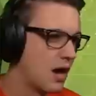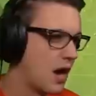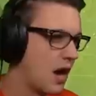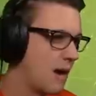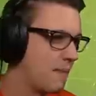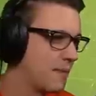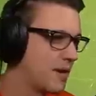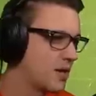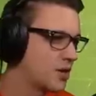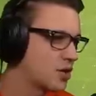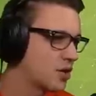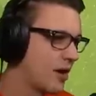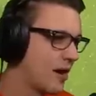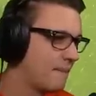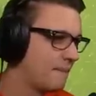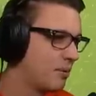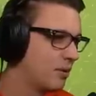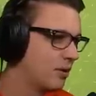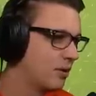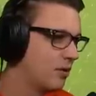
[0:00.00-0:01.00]
I'm gonna try
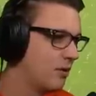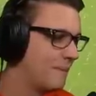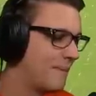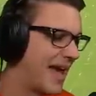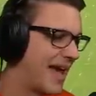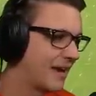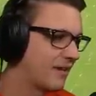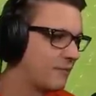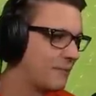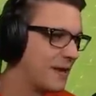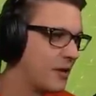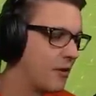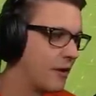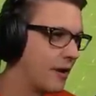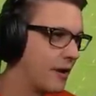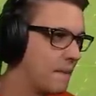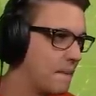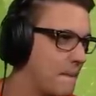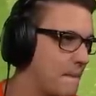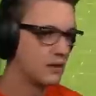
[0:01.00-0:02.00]
and put a little backspin on
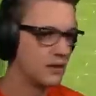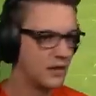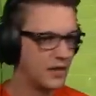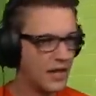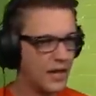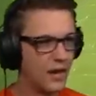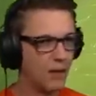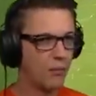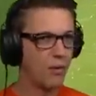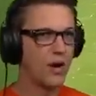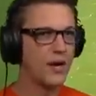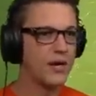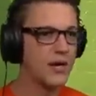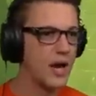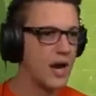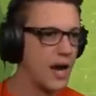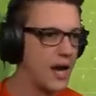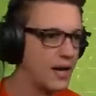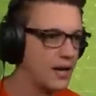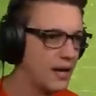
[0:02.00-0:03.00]
it. Yeah, why
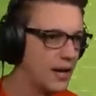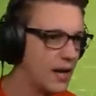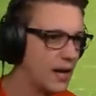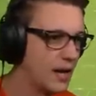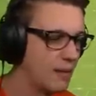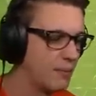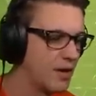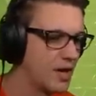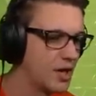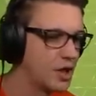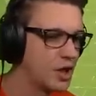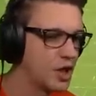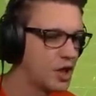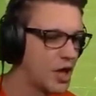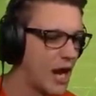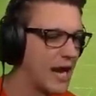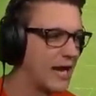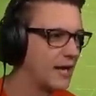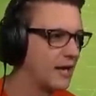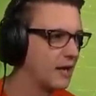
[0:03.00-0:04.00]
not? And I'm gonna
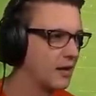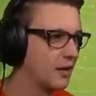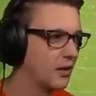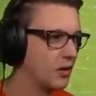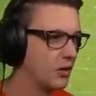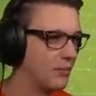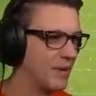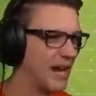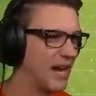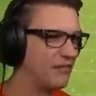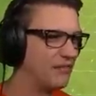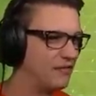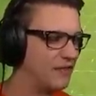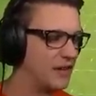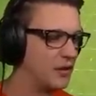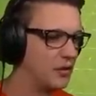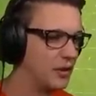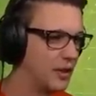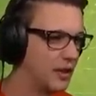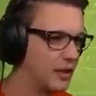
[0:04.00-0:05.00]
shank it a little bit. I feel it.